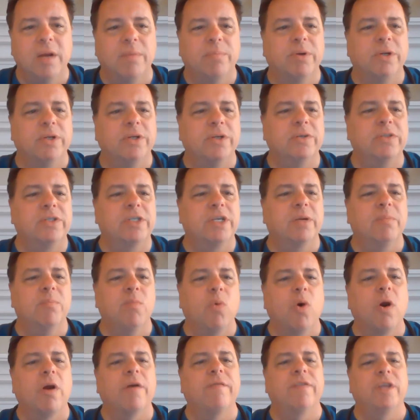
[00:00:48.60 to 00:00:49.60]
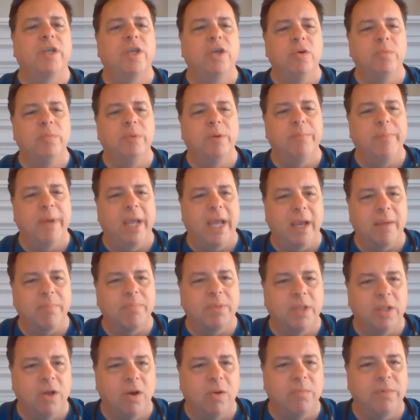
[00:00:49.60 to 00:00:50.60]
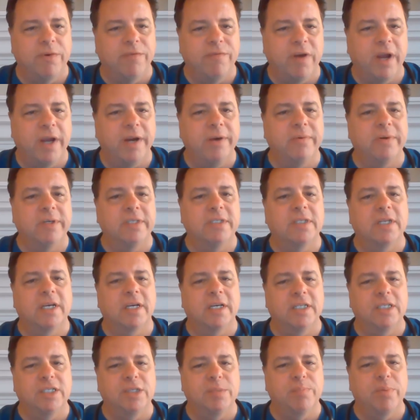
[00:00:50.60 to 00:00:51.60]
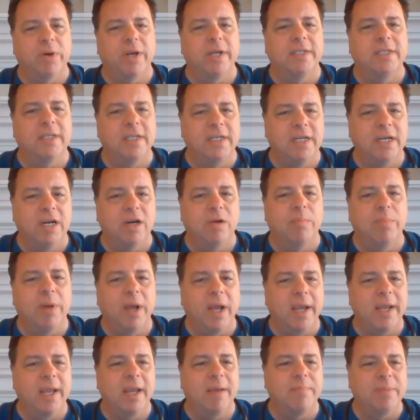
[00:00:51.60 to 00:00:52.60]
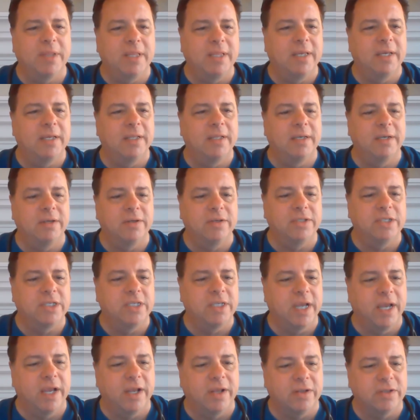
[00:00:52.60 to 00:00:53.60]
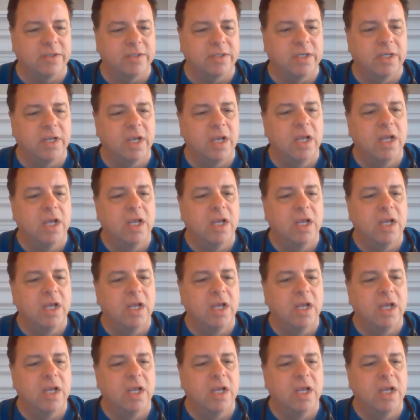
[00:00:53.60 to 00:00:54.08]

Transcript: producing more of the human papillomavirus that can spread to nearby epithelial cells.